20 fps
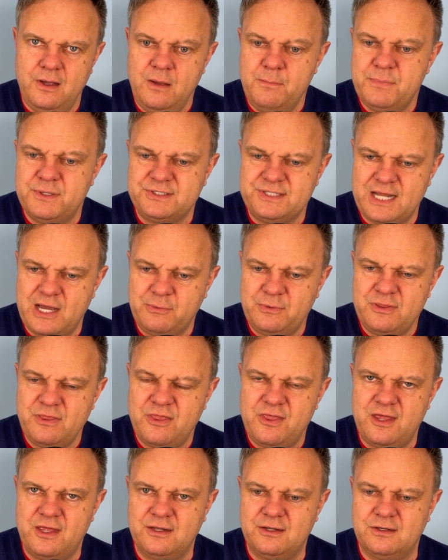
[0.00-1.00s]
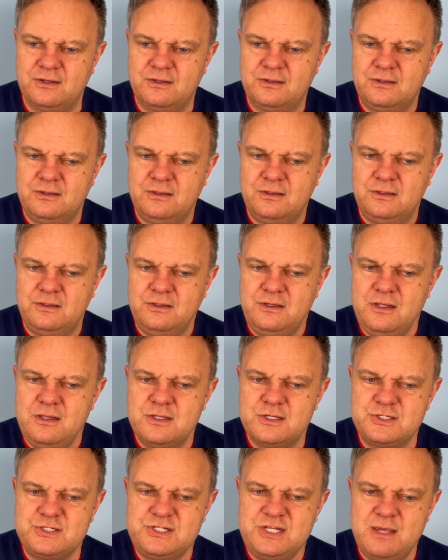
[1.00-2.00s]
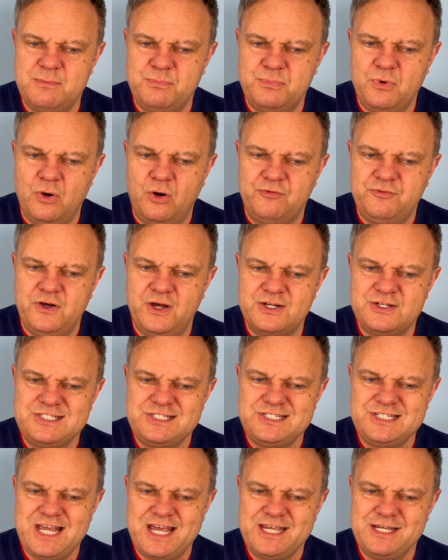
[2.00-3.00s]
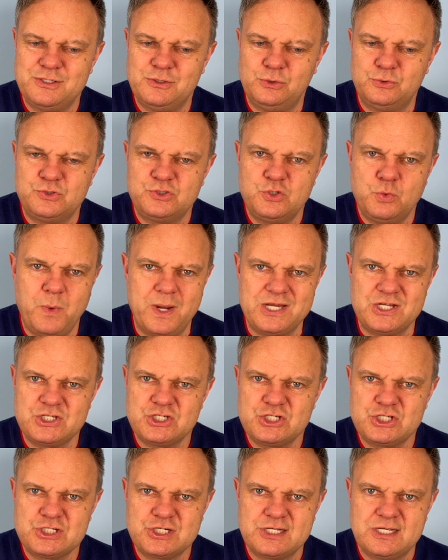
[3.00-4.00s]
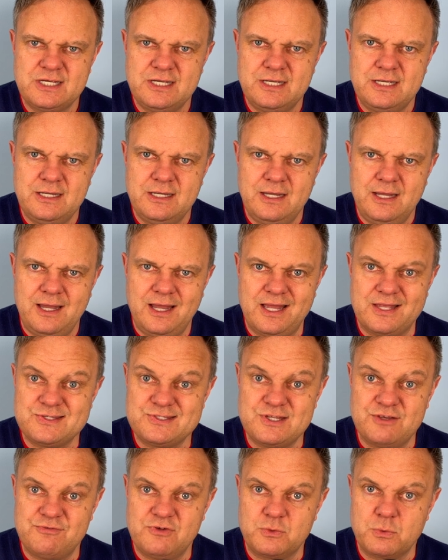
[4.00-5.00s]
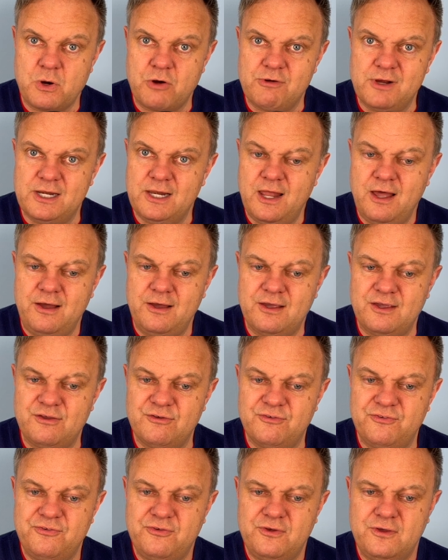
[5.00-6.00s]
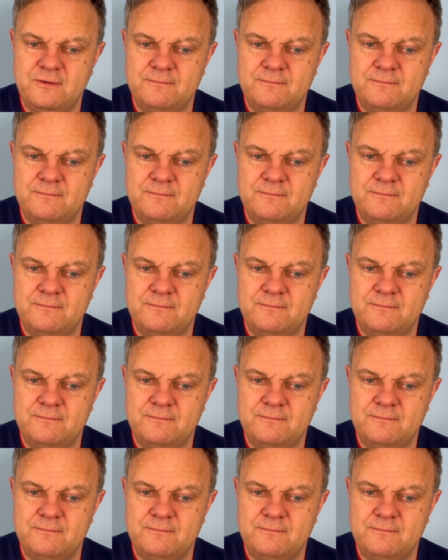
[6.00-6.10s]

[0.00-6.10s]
but now and then the tip of her tail twitched as if it were alive.